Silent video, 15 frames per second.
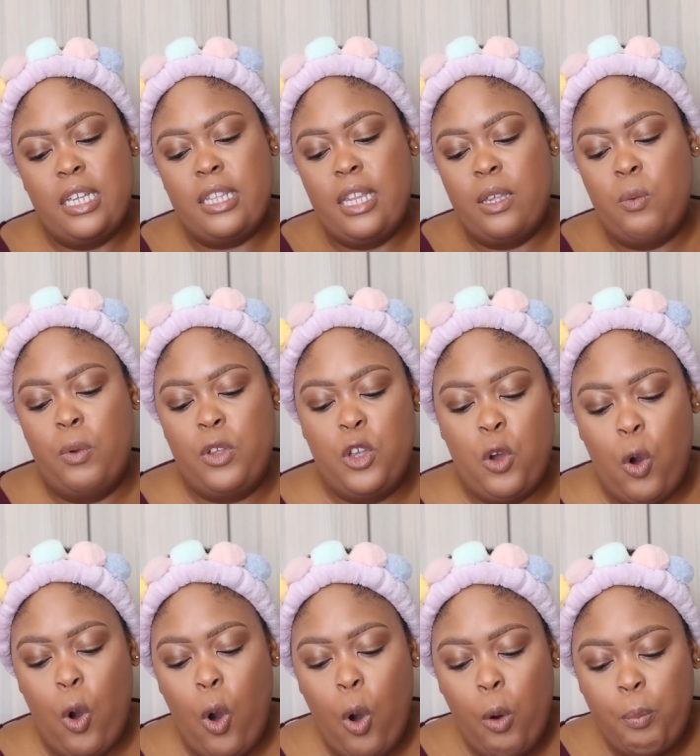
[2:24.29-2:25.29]
And then when you
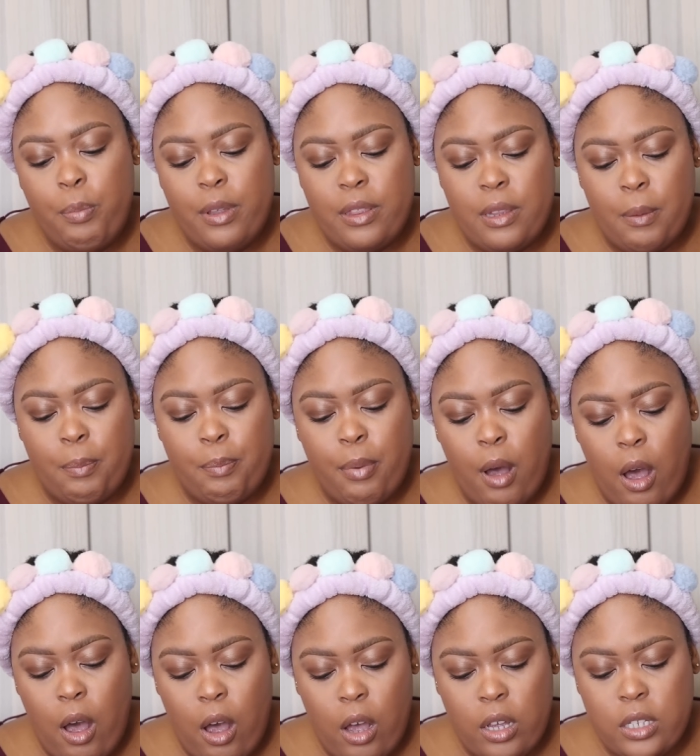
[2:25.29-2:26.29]
open the
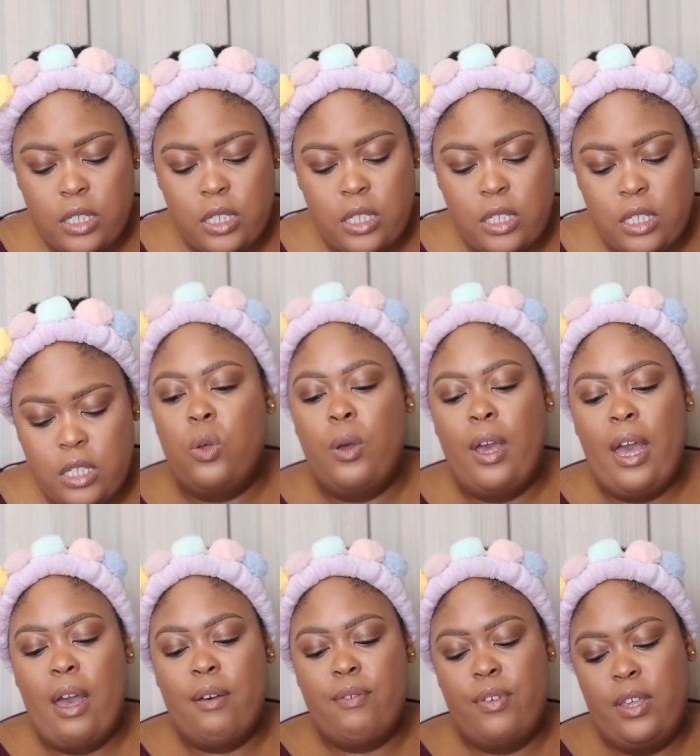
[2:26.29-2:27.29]
box, you
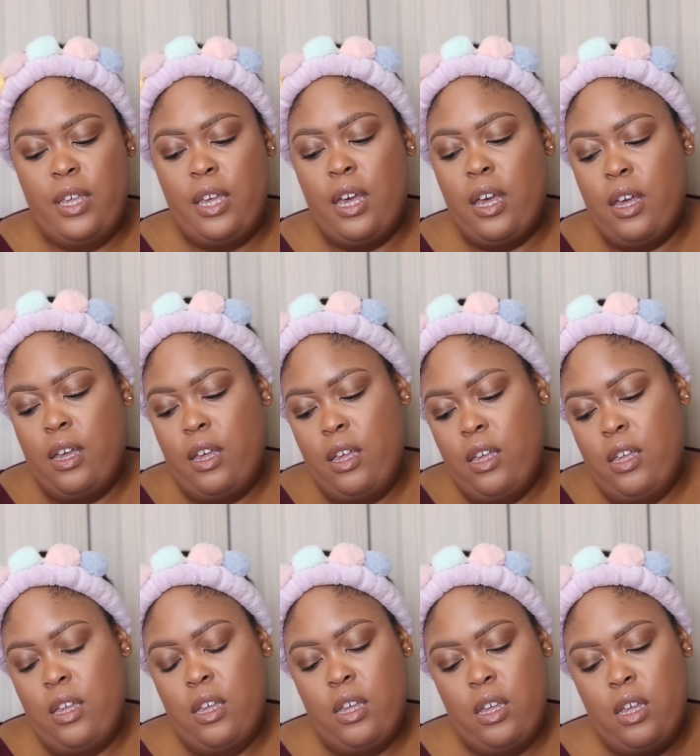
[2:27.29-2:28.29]
have here
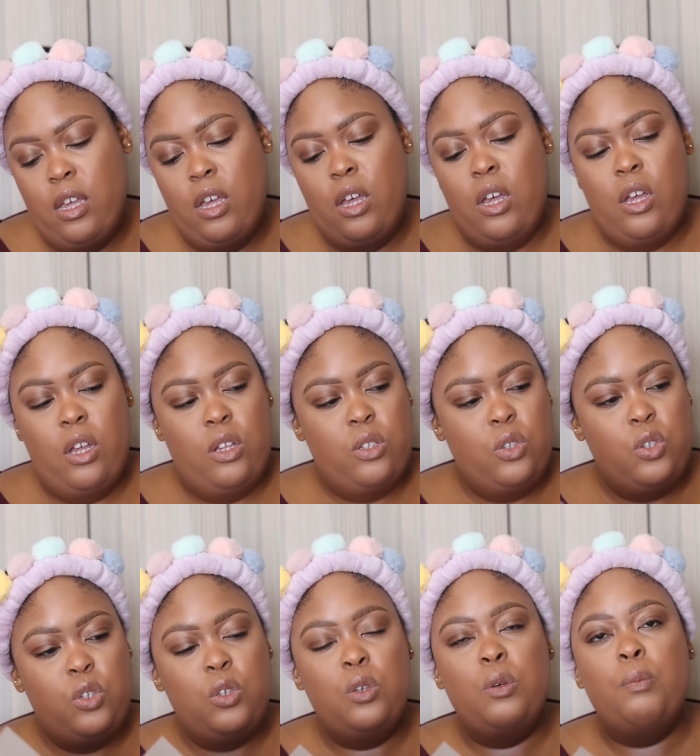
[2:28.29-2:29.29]

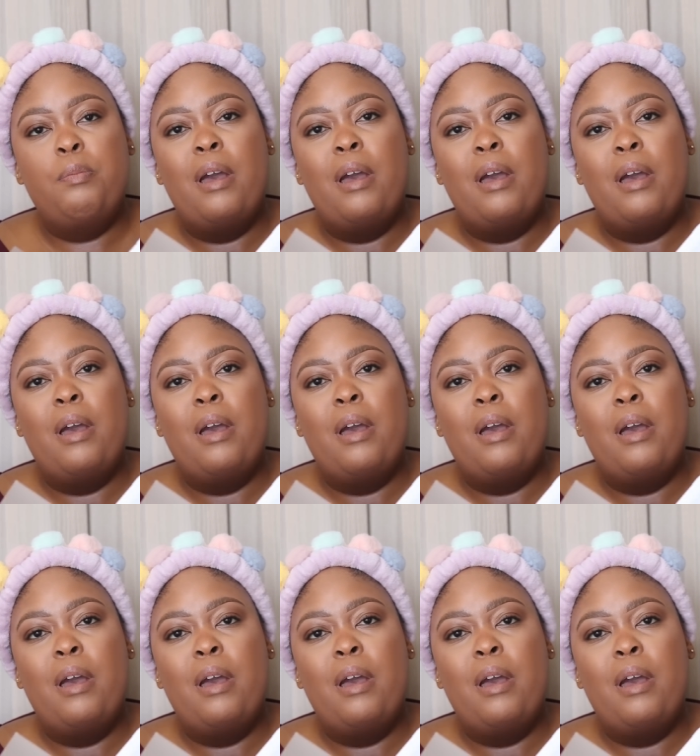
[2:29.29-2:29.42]
two